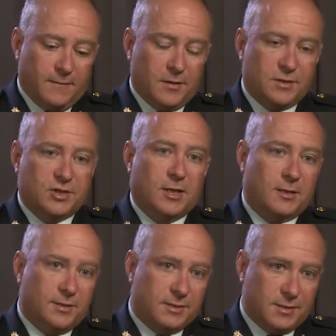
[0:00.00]

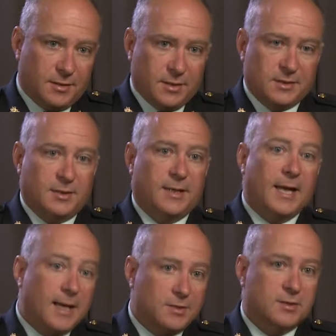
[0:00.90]
checklists and things that they
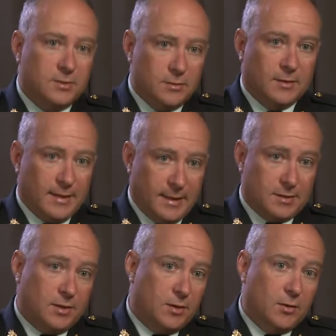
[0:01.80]
had to do and had
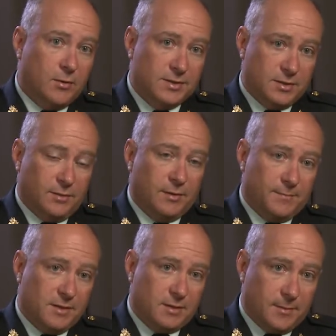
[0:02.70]
to know as a UN
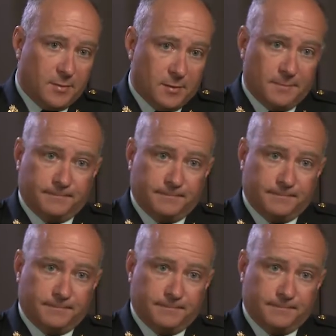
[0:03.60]
peacekeeper.